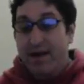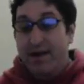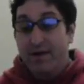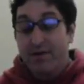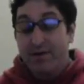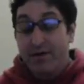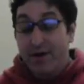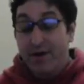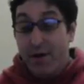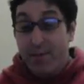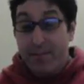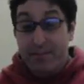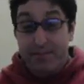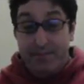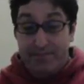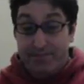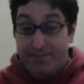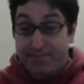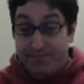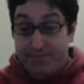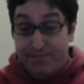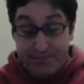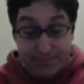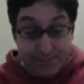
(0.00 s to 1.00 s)
don't know.
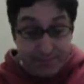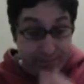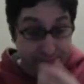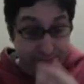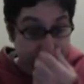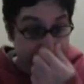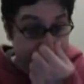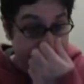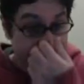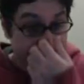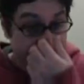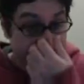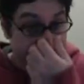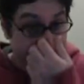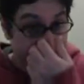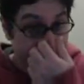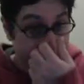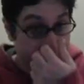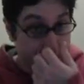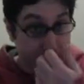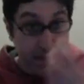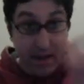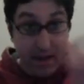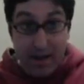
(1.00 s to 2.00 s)

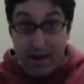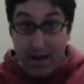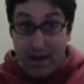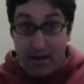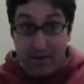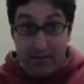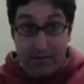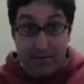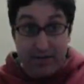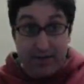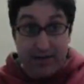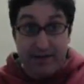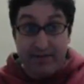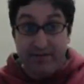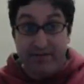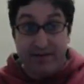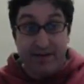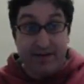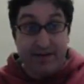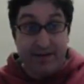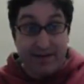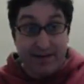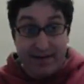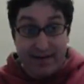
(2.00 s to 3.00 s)
I'll leave
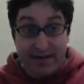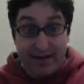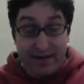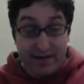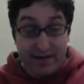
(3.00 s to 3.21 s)
it.